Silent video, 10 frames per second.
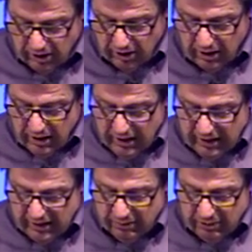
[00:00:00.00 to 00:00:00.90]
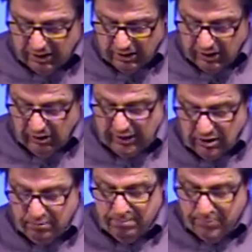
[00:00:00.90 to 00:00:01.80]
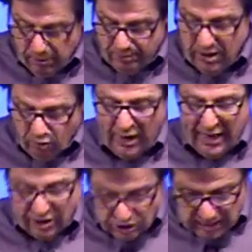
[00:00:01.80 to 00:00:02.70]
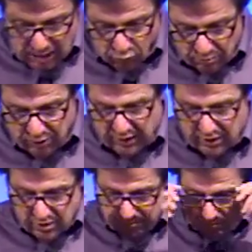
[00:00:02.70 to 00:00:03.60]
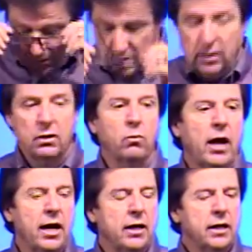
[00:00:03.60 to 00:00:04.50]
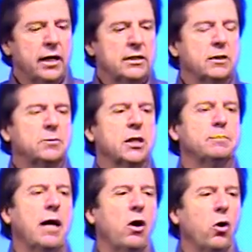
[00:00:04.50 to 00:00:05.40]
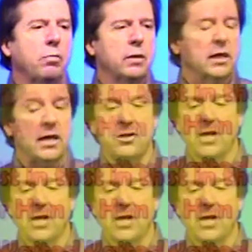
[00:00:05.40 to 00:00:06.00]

here. It, it literally is to be quiet, stay in one place. Why? He says, because my hope, King